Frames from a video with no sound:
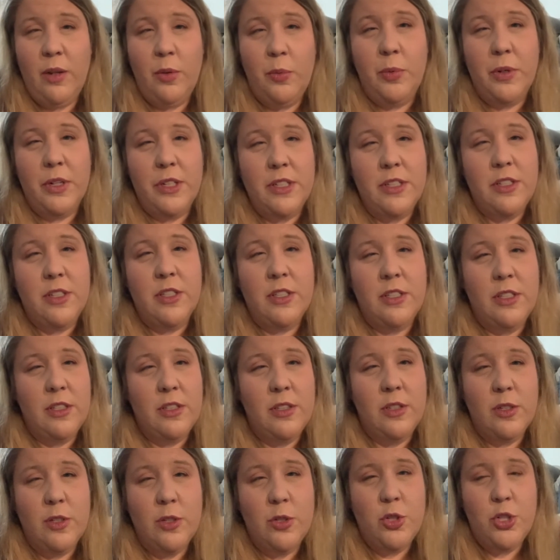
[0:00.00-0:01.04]
was
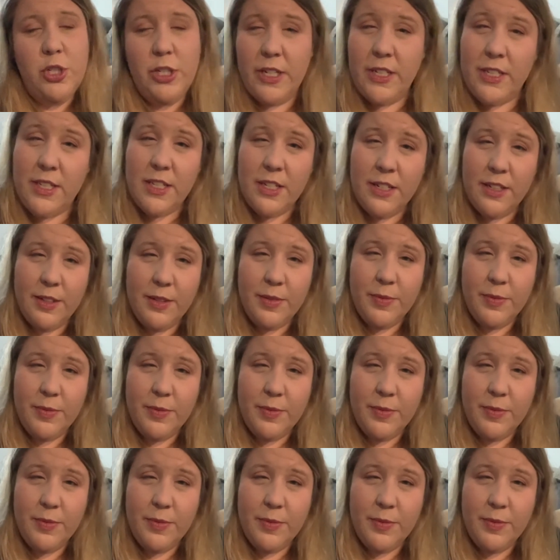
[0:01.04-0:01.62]
shit,